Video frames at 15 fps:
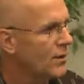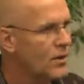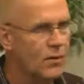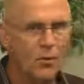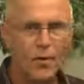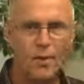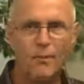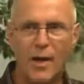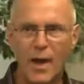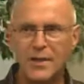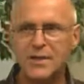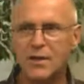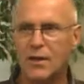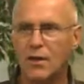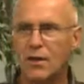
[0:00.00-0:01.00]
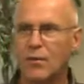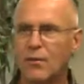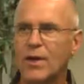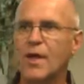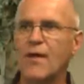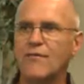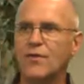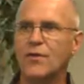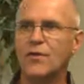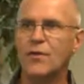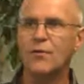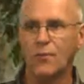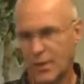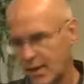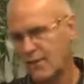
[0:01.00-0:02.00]
You want a bicycle, what do you have to
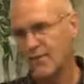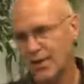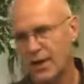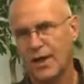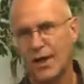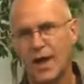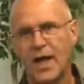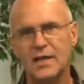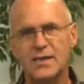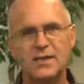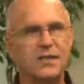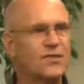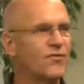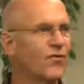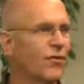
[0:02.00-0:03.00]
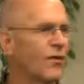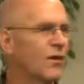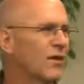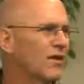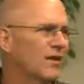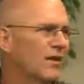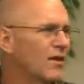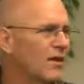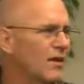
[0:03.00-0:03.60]
do? Well, you have to get a license for it.